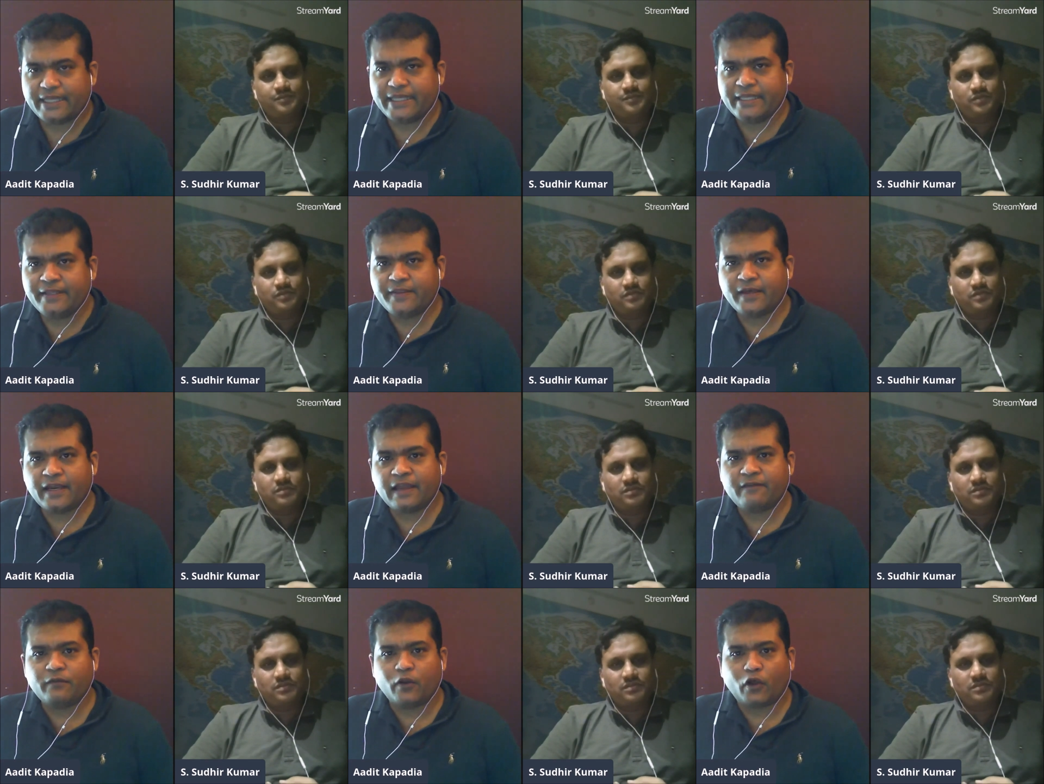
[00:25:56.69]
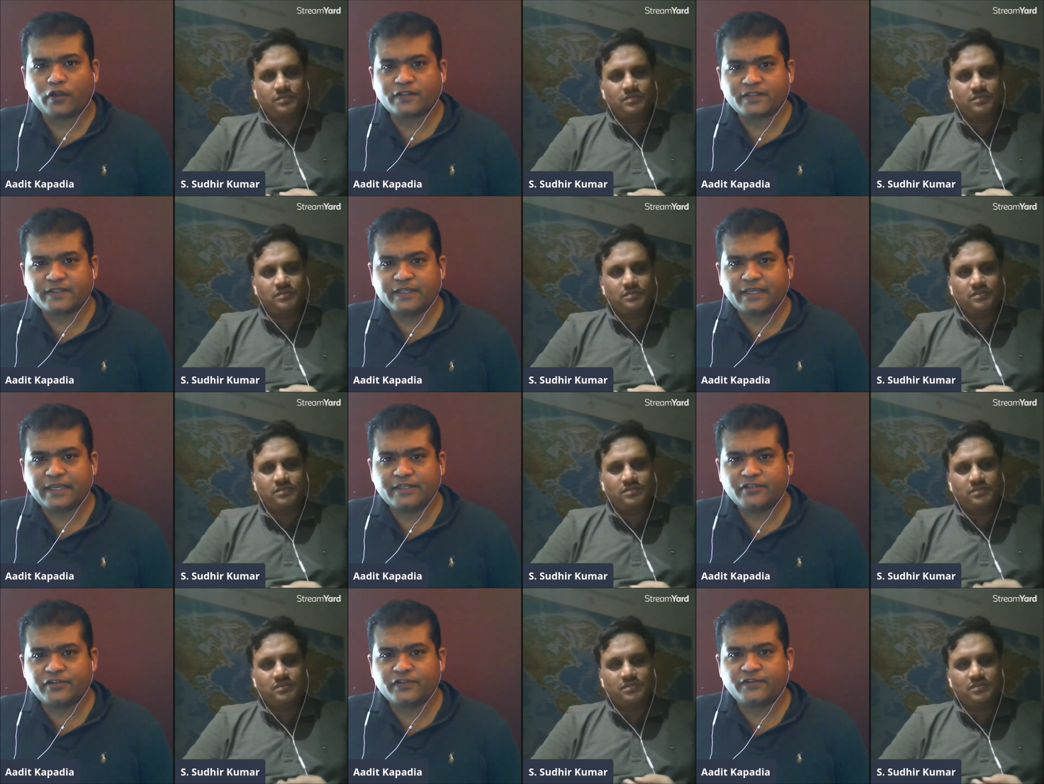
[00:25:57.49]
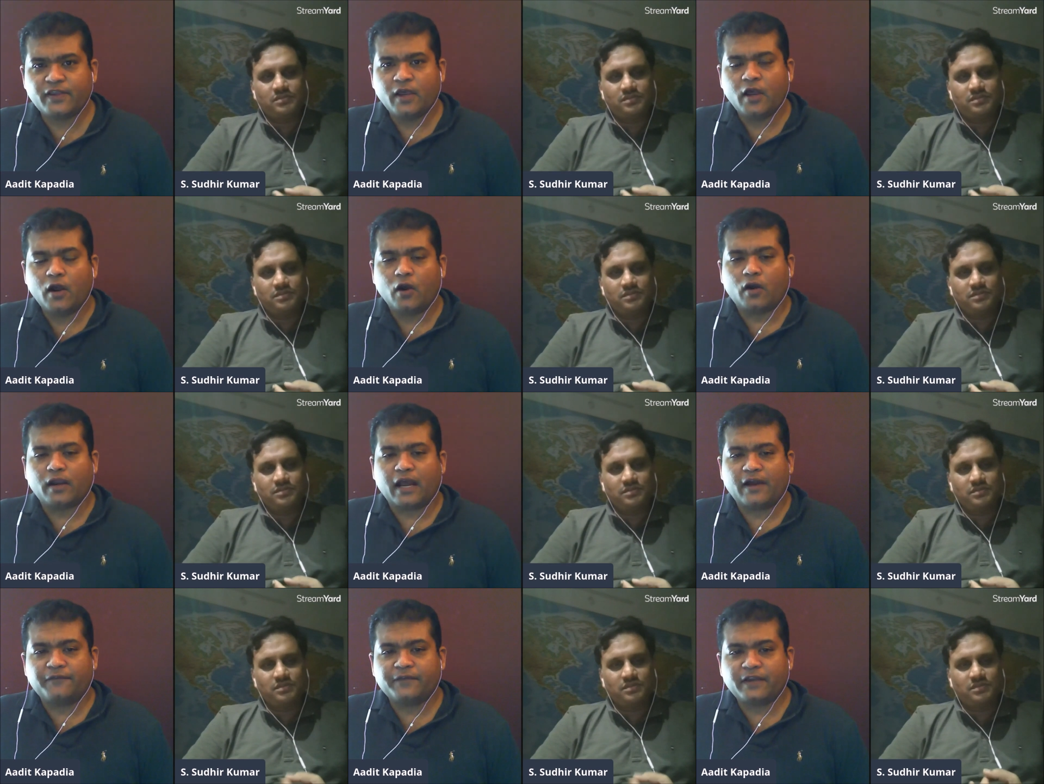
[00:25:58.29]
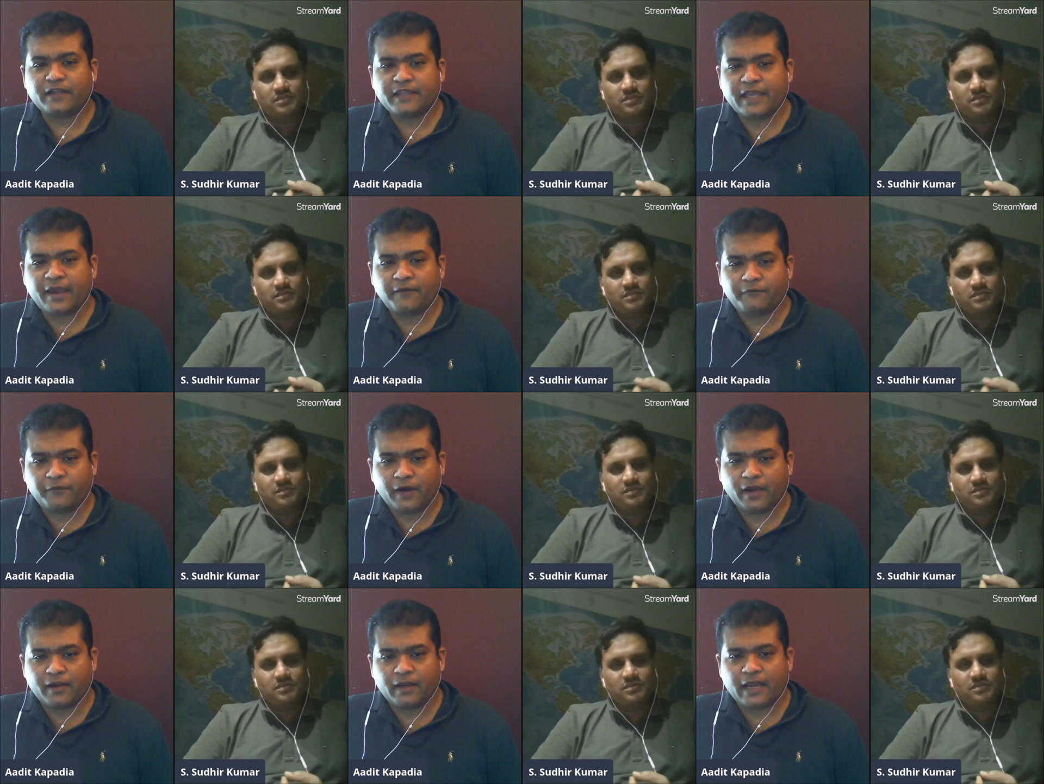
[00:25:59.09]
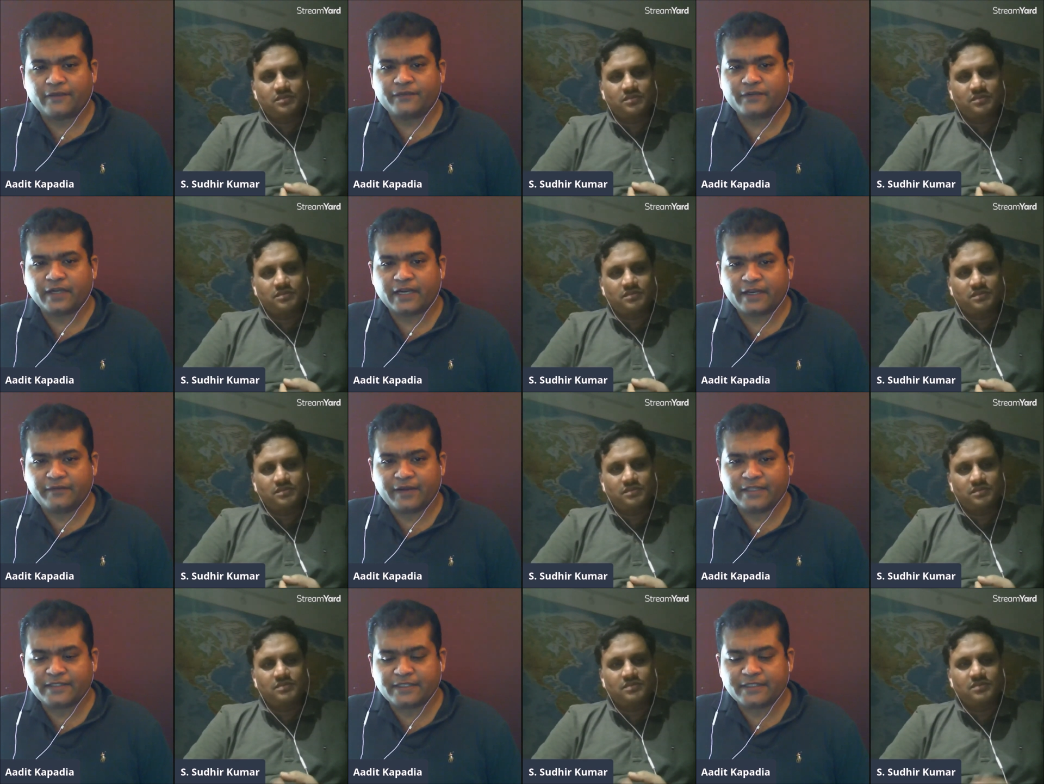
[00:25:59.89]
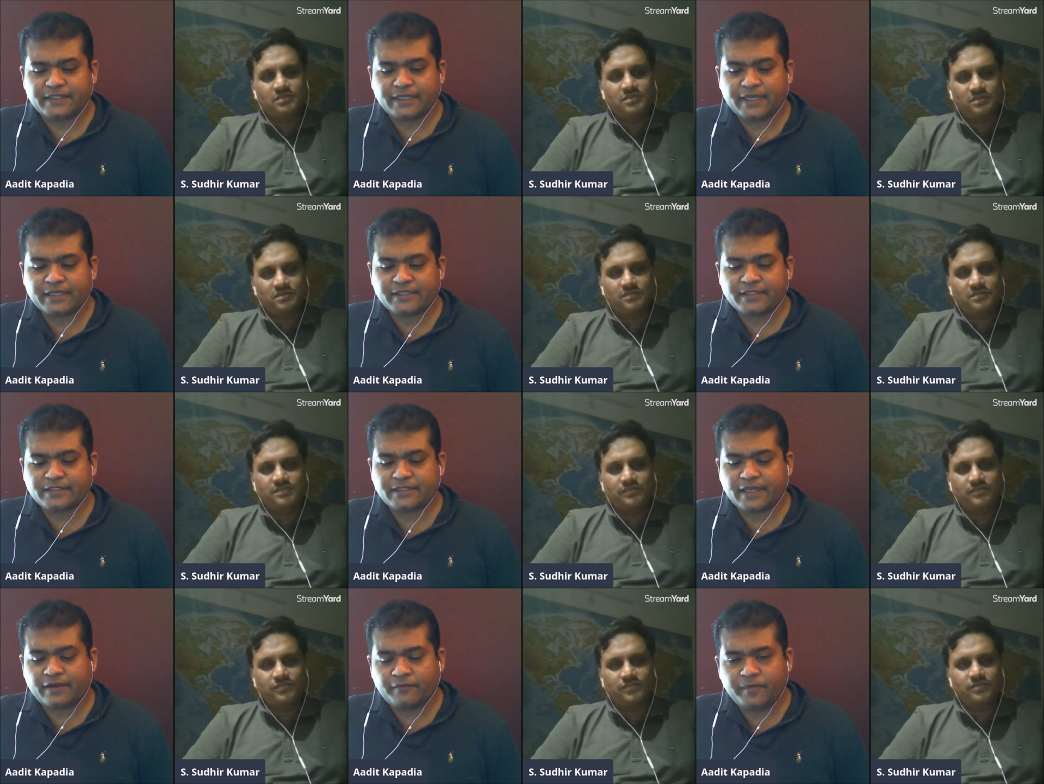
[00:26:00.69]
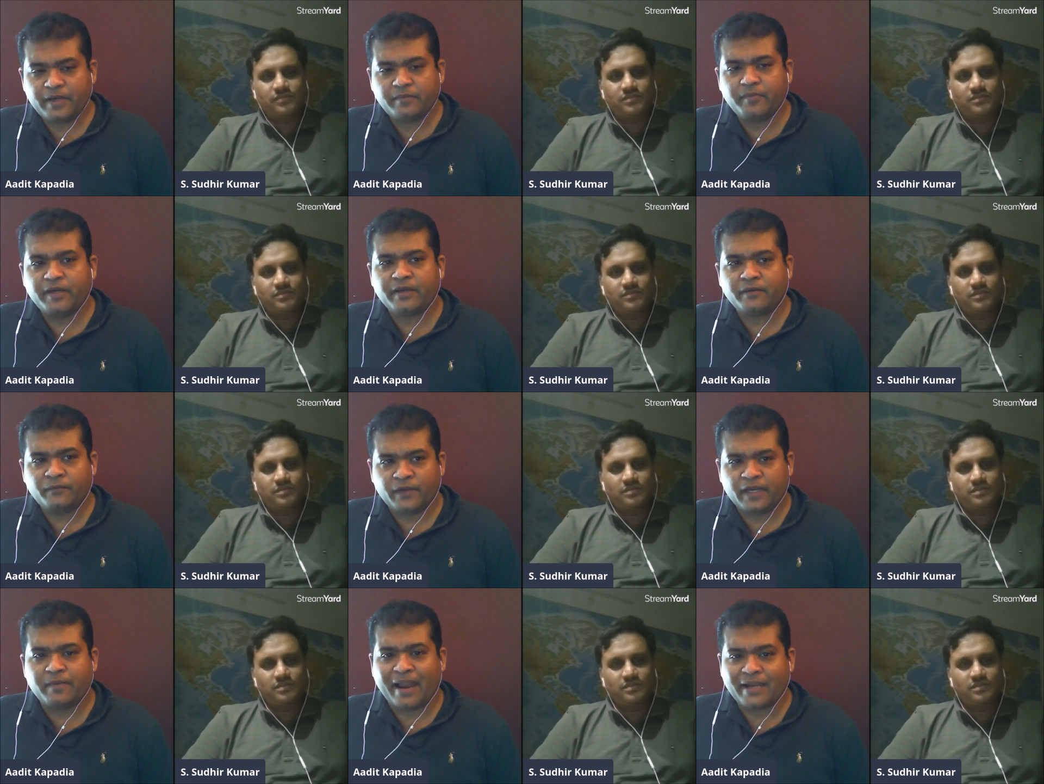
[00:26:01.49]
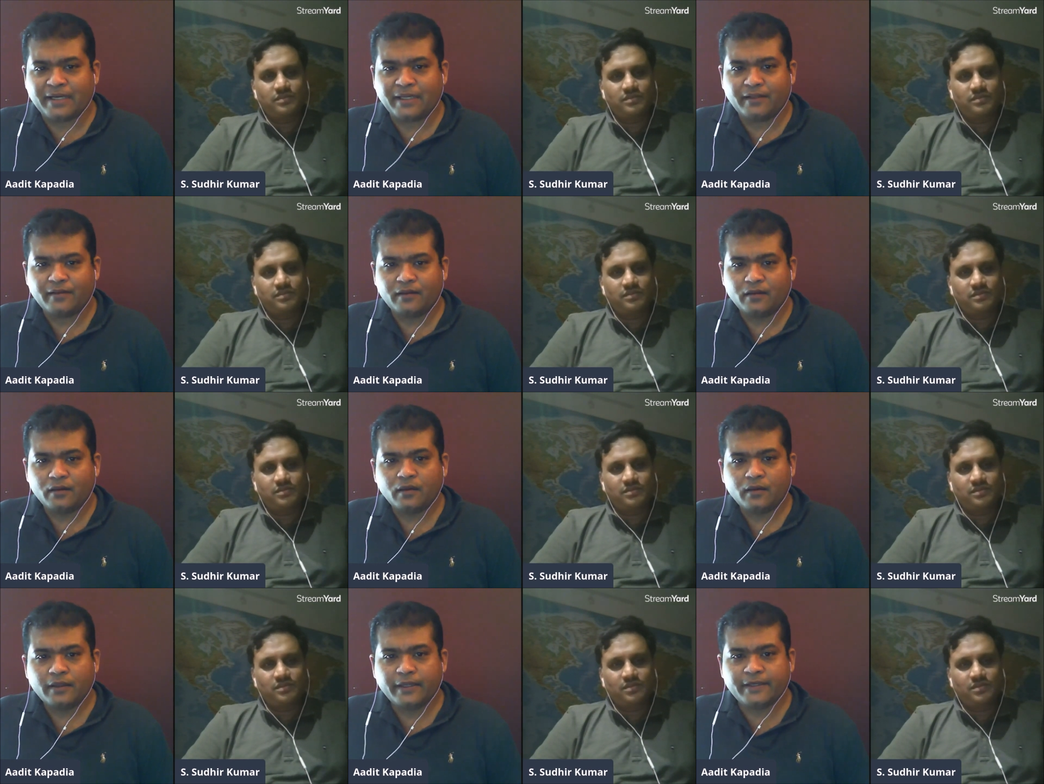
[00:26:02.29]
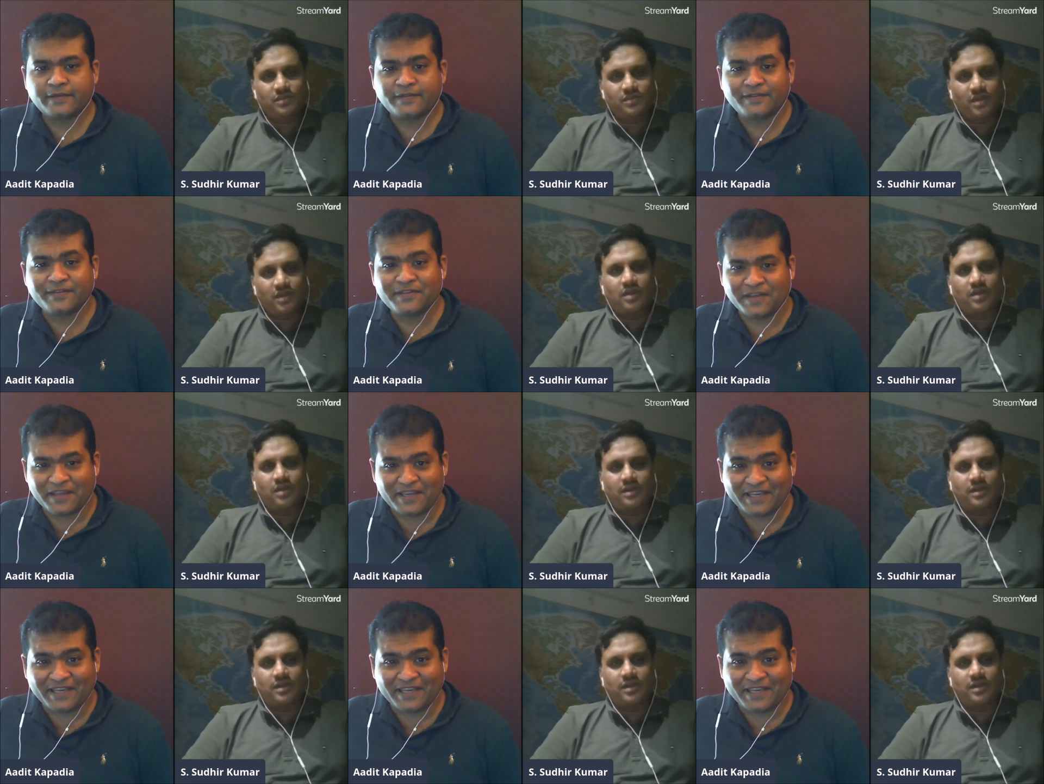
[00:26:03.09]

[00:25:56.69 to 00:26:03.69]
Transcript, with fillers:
Speaker 1: they either have lost the elections or after they have won after advancing the elections they have been beaten very badly it's, uh-huh.